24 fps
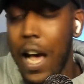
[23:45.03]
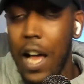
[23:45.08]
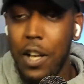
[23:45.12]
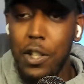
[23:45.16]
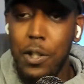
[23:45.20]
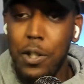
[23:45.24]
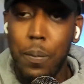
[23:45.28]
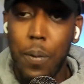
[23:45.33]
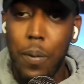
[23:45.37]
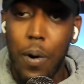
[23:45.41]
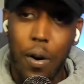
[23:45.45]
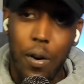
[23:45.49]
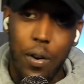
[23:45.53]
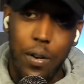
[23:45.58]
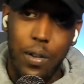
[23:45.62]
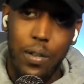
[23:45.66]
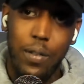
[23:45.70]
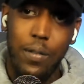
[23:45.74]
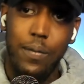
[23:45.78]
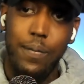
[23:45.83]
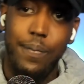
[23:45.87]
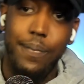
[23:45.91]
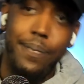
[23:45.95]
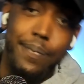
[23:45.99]
College
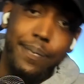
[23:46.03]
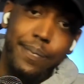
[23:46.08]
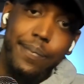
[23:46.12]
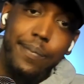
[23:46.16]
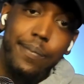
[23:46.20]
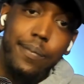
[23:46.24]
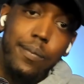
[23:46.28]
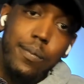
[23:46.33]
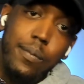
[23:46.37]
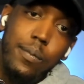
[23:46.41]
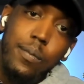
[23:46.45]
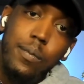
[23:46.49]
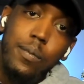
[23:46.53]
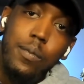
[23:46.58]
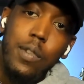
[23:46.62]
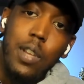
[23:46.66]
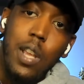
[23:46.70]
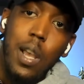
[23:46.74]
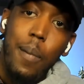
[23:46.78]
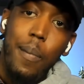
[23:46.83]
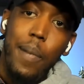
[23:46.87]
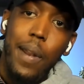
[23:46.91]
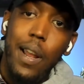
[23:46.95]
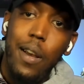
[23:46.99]
Park,
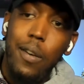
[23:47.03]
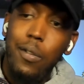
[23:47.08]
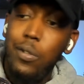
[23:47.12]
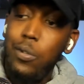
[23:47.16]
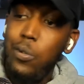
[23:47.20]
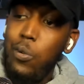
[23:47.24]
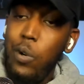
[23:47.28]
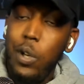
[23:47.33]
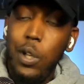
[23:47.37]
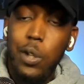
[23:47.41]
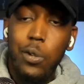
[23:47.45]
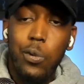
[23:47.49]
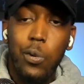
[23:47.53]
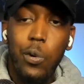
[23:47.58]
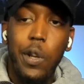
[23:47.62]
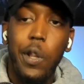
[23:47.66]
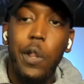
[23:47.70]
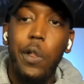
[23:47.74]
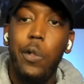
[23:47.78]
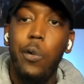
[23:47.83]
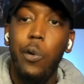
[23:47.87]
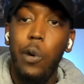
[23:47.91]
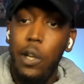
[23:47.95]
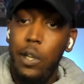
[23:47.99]
coming out
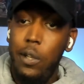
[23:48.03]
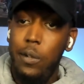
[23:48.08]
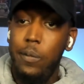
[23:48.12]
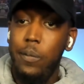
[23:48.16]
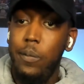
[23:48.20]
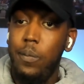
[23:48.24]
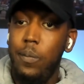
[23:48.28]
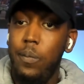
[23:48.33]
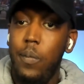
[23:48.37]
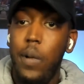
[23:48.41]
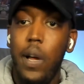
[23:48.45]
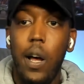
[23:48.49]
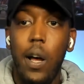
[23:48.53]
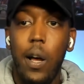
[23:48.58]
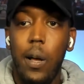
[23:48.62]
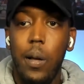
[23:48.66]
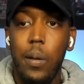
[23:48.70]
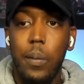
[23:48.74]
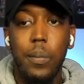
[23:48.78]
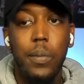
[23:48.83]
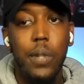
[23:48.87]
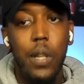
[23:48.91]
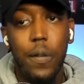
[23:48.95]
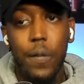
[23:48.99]
2023.
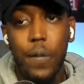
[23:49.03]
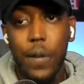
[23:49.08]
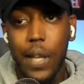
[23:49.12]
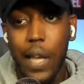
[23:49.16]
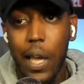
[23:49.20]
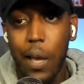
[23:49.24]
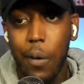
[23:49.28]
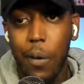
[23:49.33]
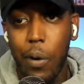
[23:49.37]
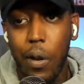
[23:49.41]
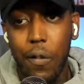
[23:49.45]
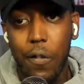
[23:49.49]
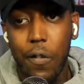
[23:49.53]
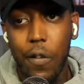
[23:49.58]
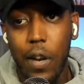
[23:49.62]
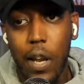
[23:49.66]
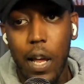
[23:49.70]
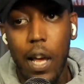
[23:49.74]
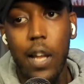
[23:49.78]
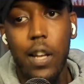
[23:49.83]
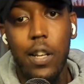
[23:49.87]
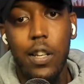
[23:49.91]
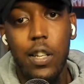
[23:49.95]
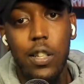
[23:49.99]
Definitely can't wait
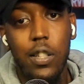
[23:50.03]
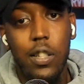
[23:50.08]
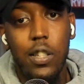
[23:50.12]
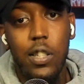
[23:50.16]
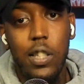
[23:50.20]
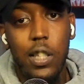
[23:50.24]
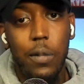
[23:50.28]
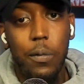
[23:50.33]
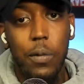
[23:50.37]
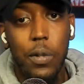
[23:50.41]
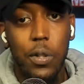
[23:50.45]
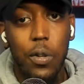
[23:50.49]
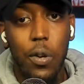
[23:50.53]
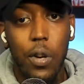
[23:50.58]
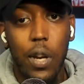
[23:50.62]
for that just to see